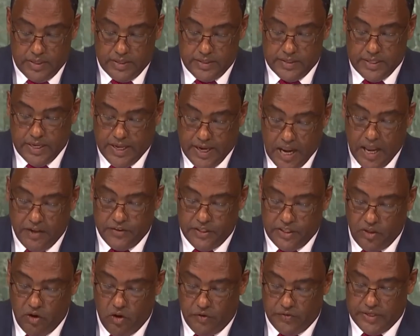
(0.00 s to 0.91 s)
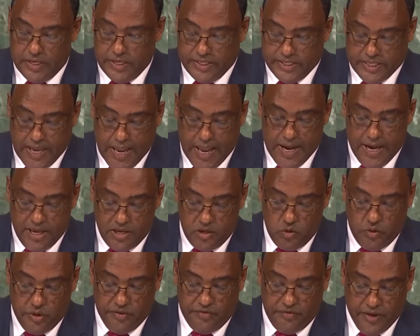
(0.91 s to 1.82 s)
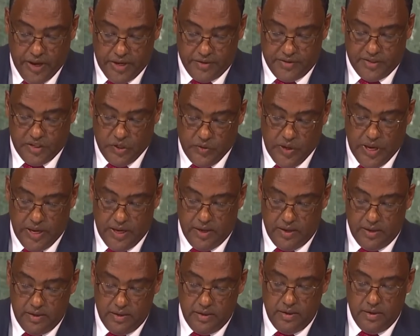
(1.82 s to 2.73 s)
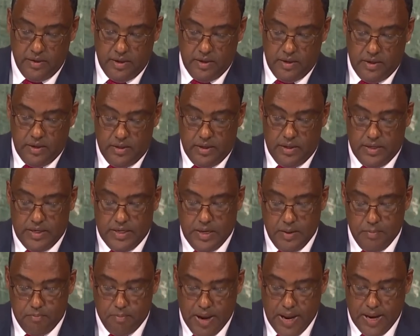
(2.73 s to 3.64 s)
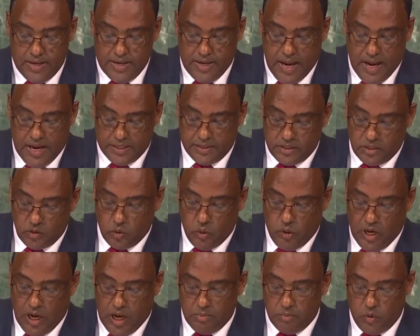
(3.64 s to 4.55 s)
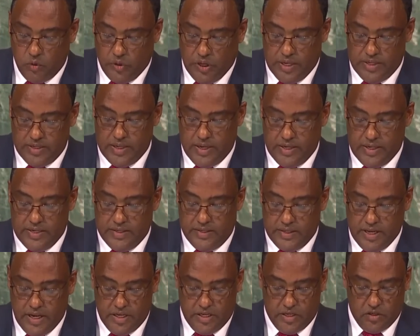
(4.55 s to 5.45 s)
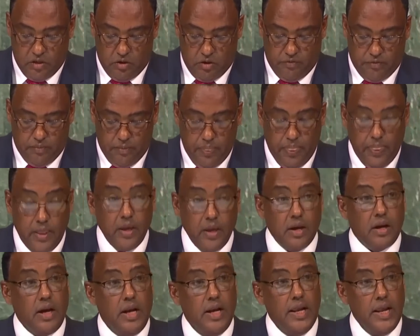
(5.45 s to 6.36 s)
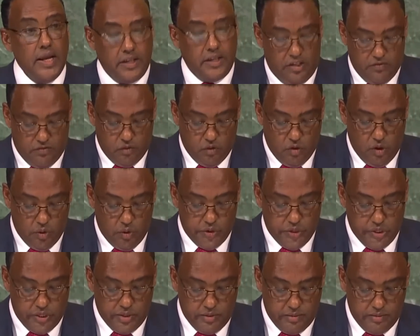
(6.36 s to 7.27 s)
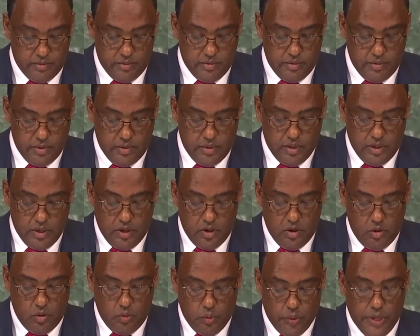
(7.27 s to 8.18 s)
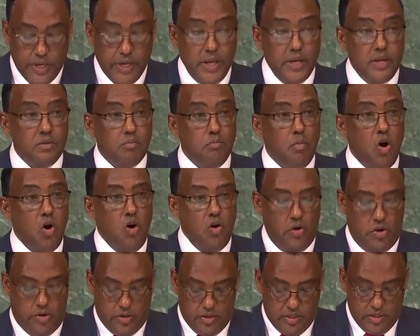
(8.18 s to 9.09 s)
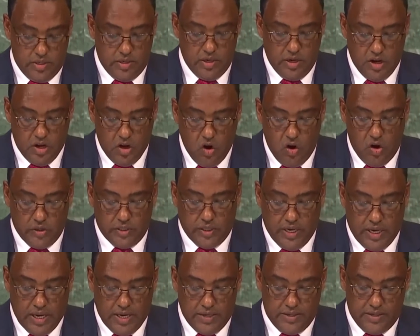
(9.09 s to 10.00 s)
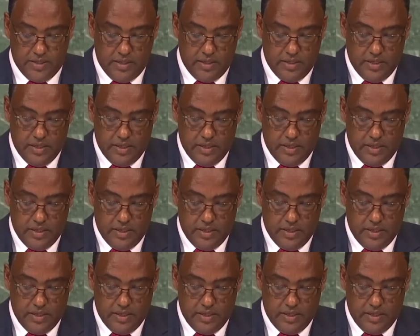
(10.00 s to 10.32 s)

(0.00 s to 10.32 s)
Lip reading: The gravity of the challenge we face today demands us to come together in search of collective solution. We need more, not less,